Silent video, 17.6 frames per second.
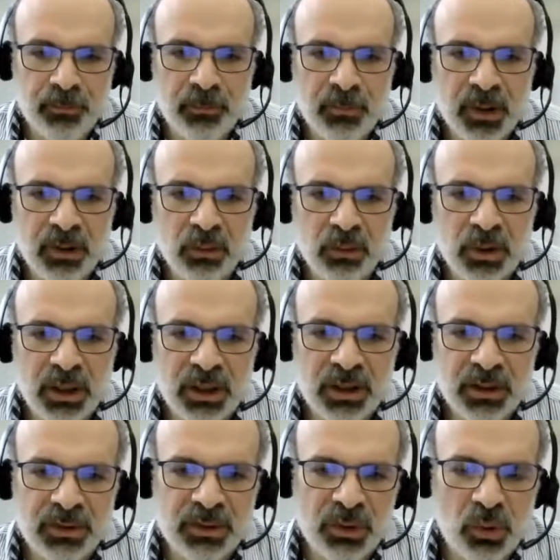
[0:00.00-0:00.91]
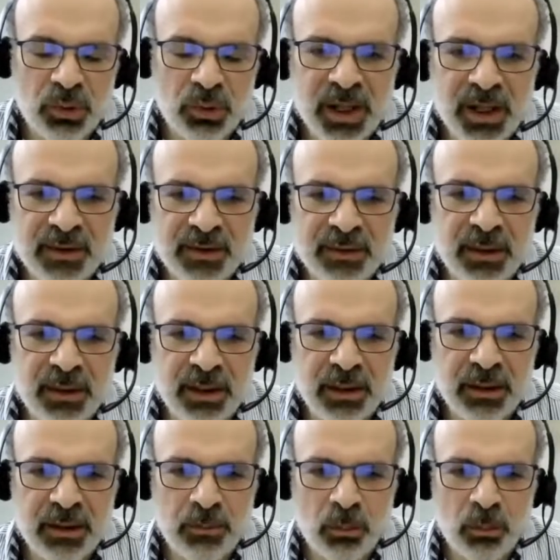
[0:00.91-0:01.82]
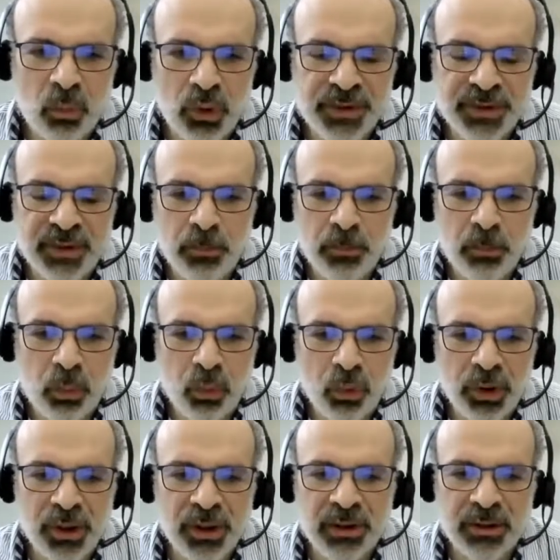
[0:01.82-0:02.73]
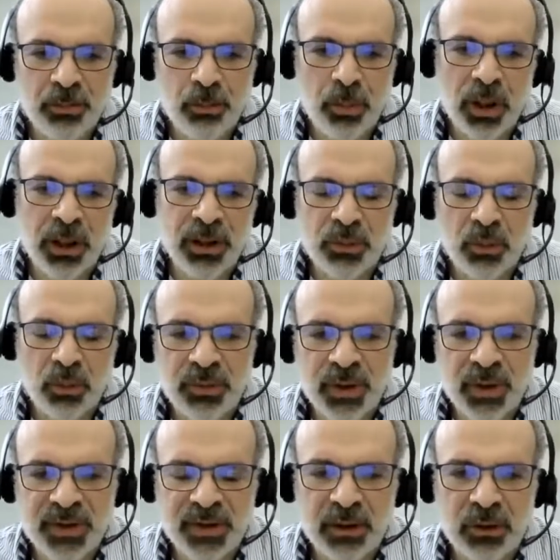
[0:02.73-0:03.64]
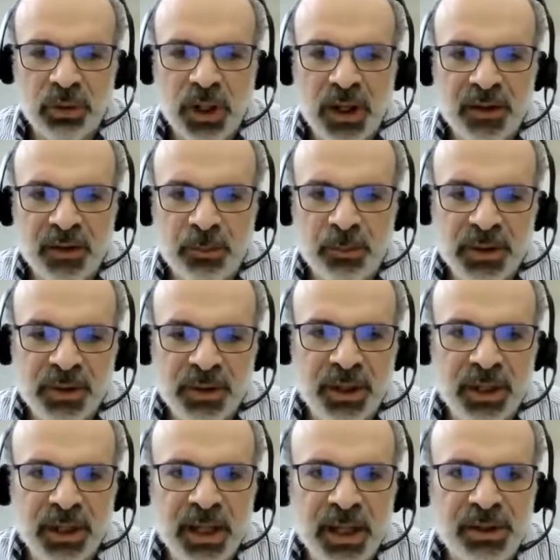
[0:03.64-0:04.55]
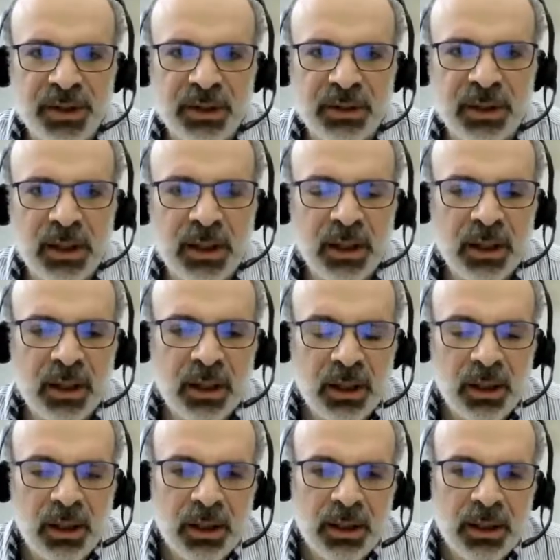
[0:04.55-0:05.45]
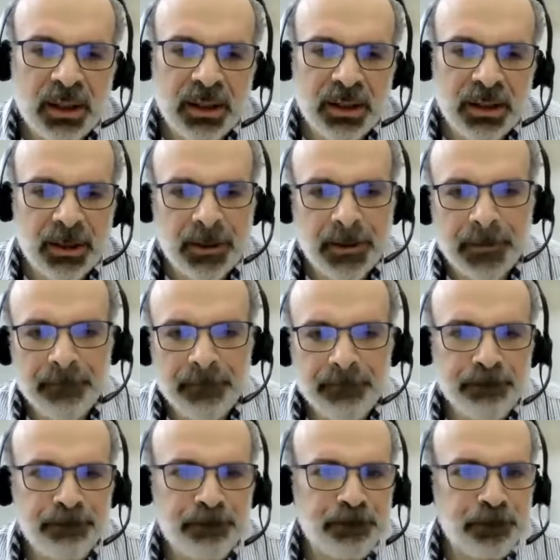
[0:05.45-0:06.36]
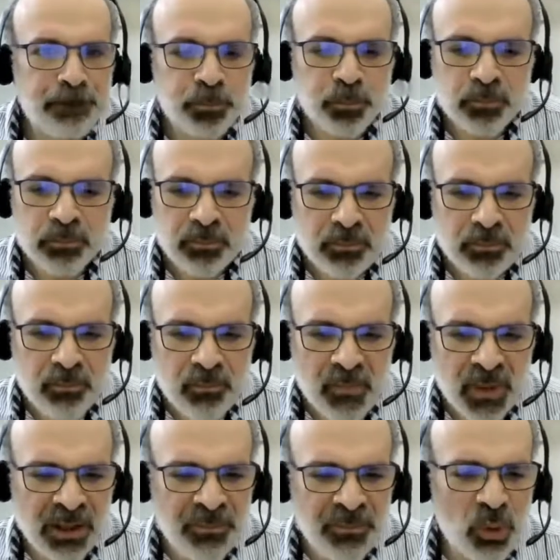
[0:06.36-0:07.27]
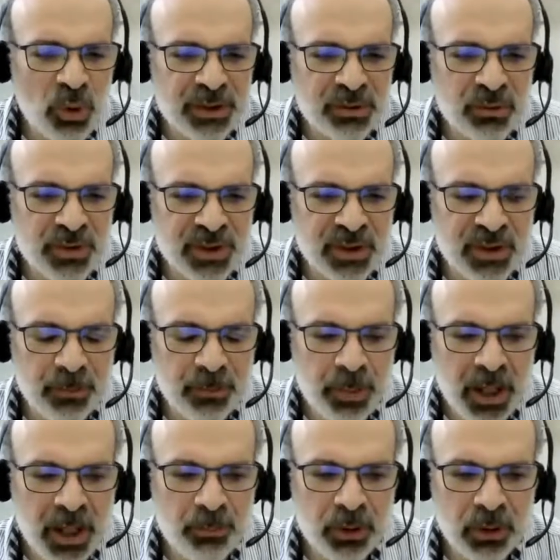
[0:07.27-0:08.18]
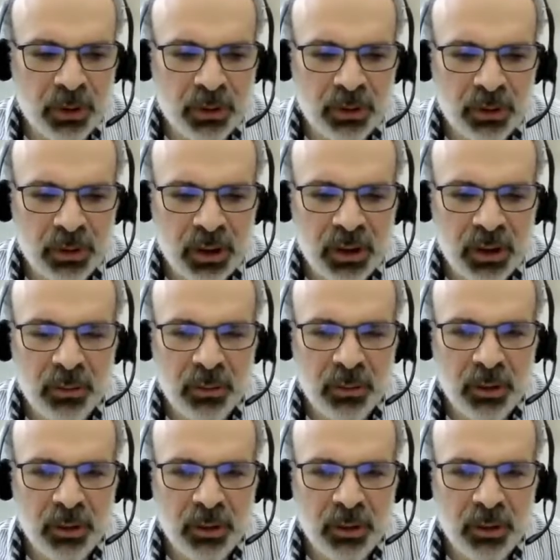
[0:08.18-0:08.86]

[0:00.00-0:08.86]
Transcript: Okay, so that's the most important part of the Synchroniser specification. If you're interested, the paper